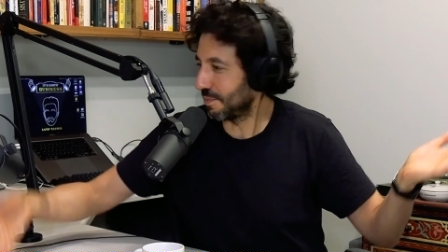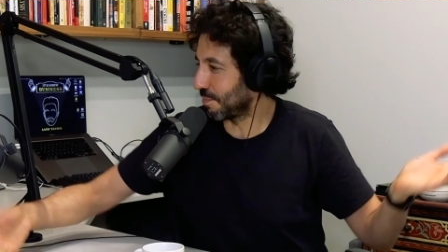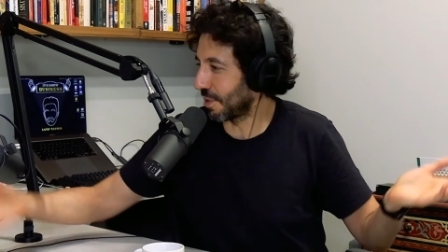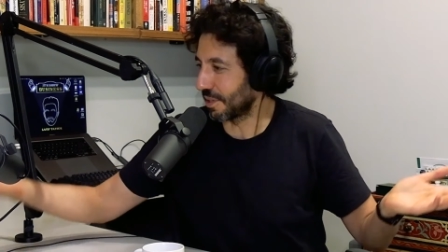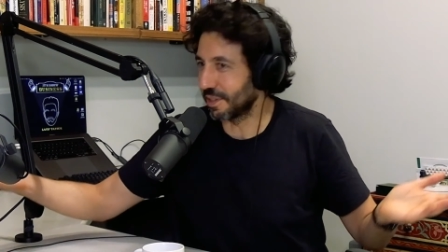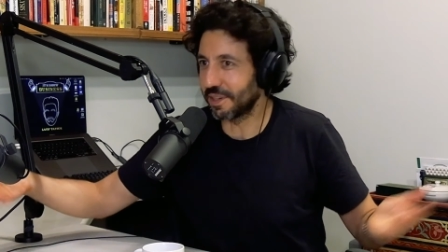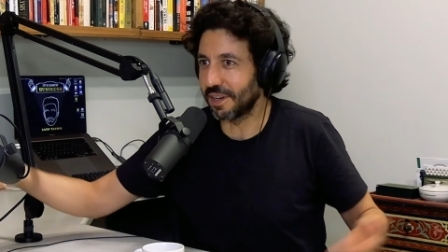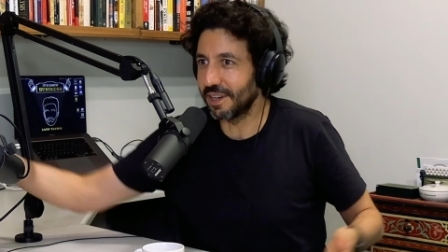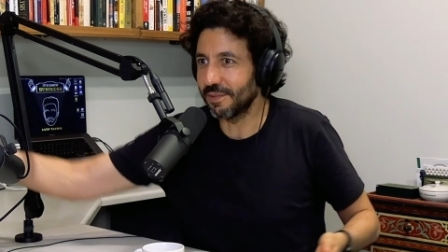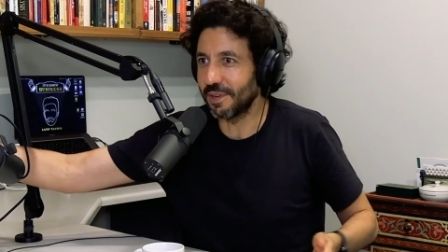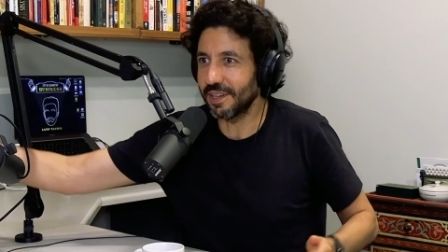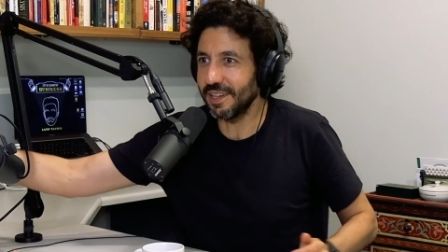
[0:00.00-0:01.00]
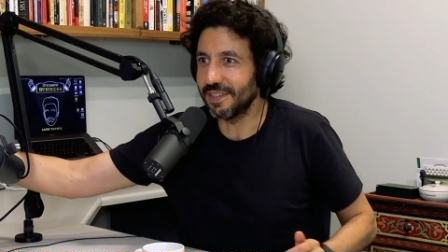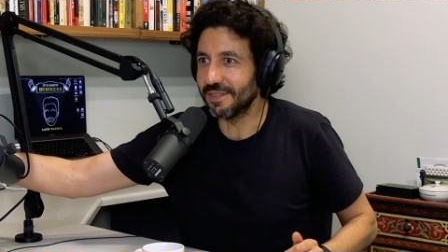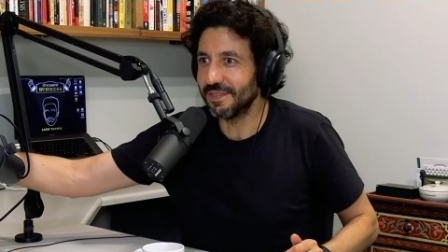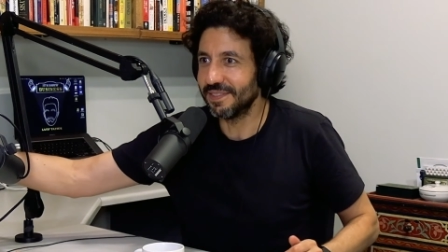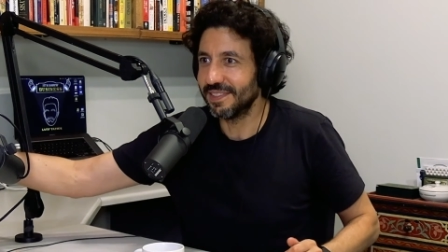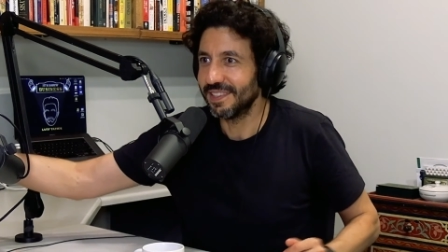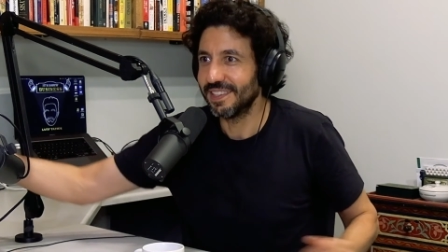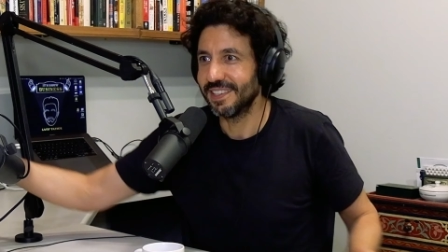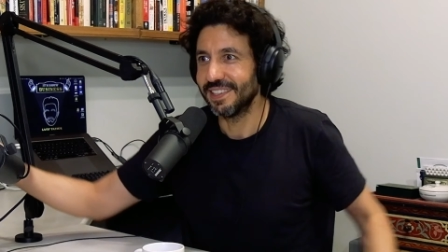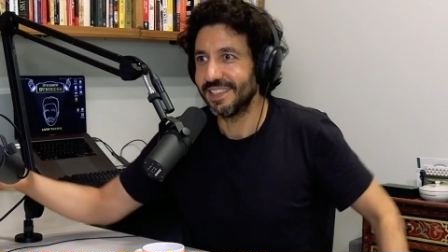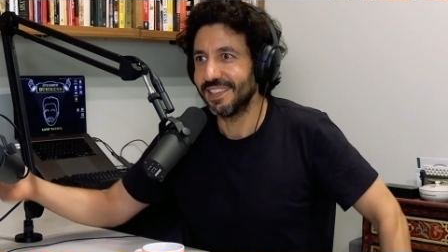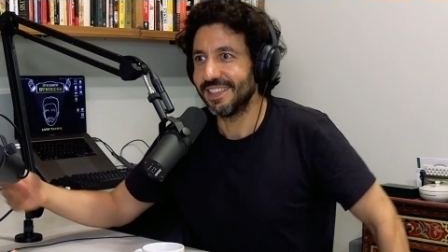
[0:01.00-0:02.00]
park your car, walk out. Yeah, you need
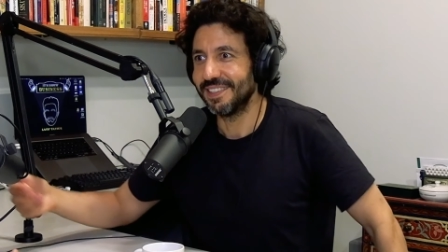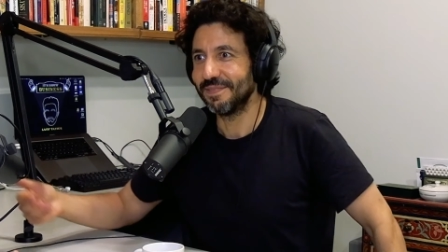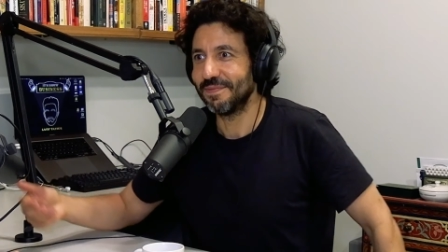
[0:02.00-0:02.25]
money.